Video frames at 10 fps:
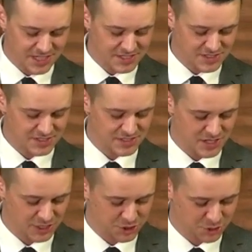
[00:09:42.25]
Jesus
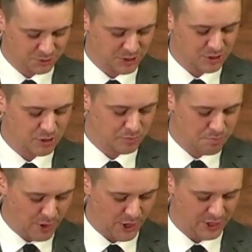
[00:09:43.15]
is our true
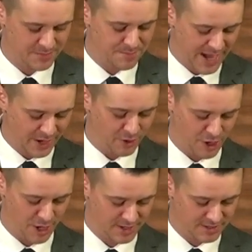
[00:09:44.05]
burden
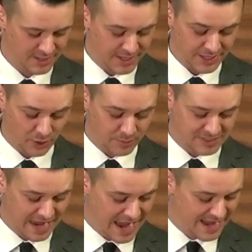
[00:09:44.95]
bearer. In
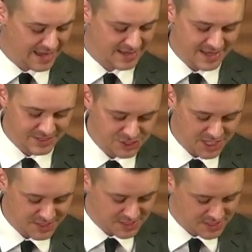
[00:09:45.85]
Obadiah,
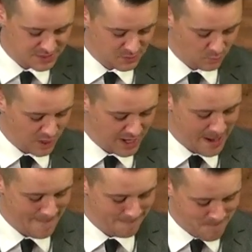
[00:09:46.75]
Jesus is the
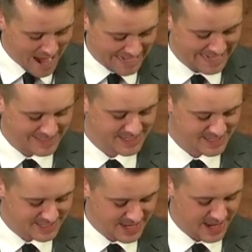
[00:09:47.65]
one mighty
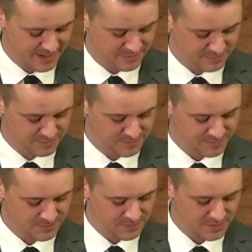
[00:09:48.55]
to save.
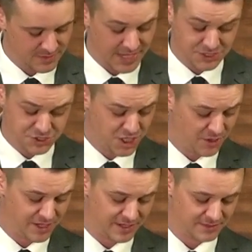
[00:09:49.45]
In
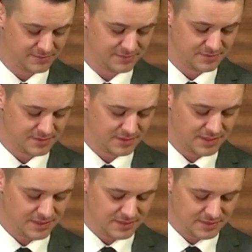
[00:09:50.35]
Jonah,
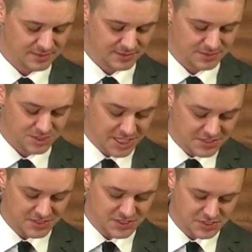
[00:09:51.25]

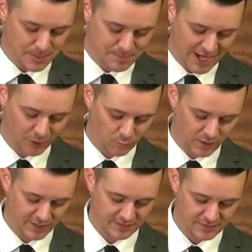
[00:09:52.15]
Jesus is the better
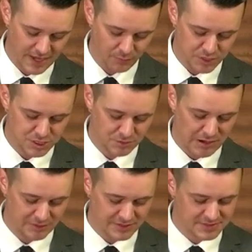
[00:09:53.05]
one that was
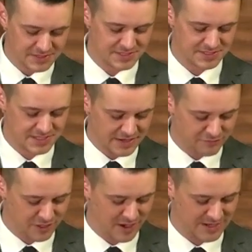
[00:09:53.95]
thrown into the sea
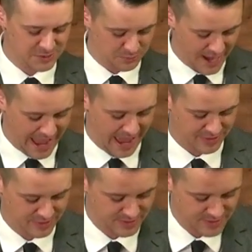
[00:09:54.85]
of God's
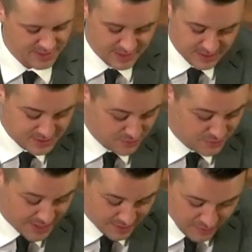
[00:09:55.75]
wrath
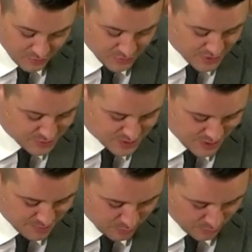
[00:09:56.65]
so that all those
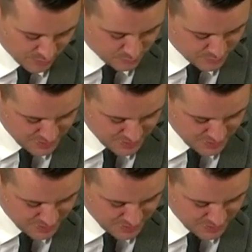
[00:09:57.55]
on board